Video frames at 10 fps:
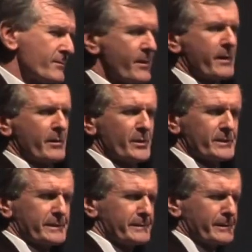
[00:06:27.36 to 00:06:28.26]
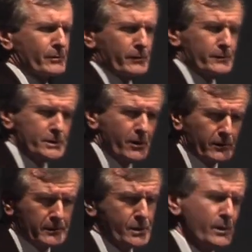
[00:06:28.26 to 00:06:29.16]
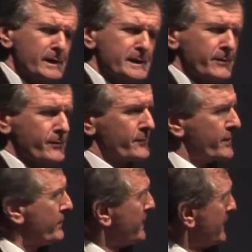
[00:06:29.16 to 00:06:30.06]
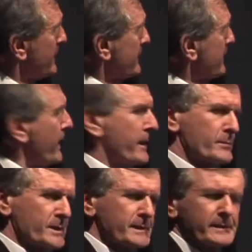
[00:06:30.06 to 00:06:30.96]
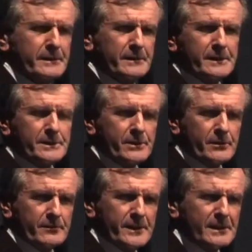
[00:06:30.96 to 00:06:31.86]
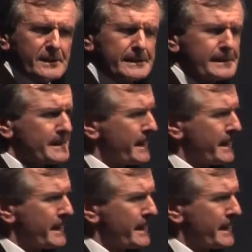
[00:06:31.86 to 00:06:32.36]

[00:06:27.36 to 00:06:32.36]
environment in the north of Scotland is quite different from the environment in the south of Italy.